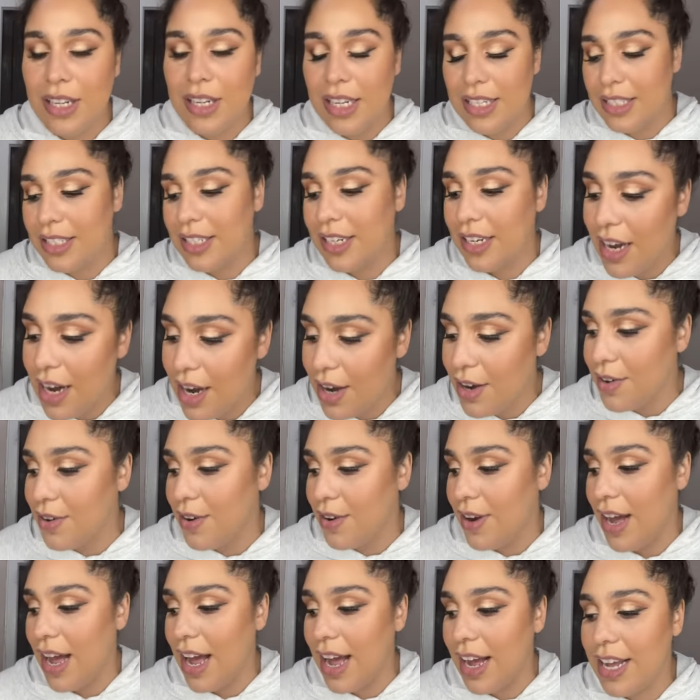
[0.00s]
Let's
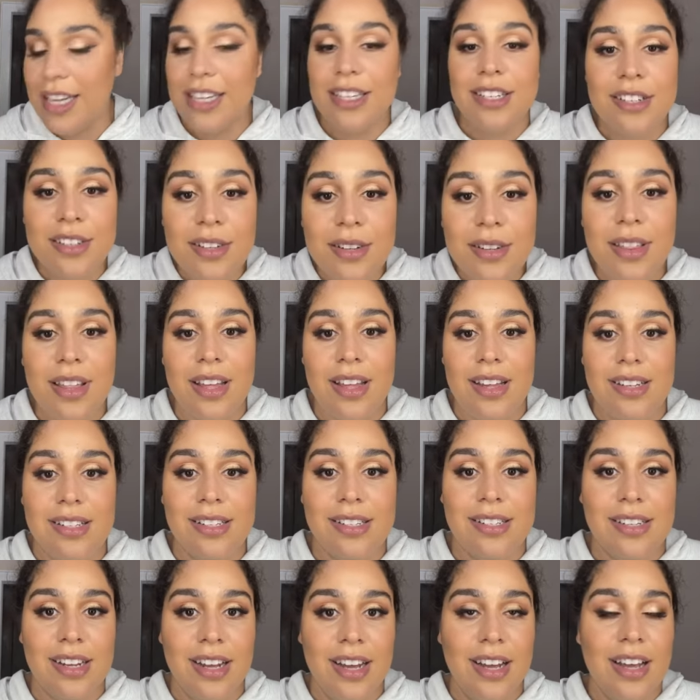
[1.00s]
go. I could do
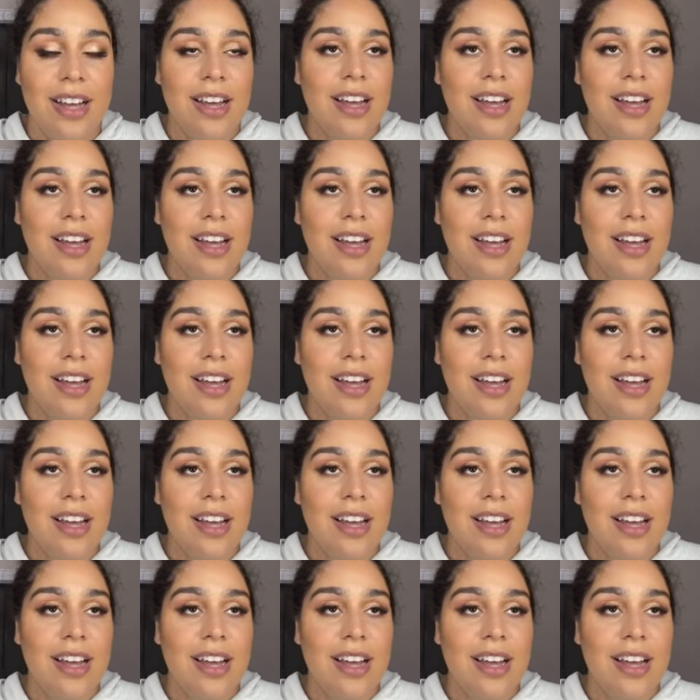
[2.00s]
this.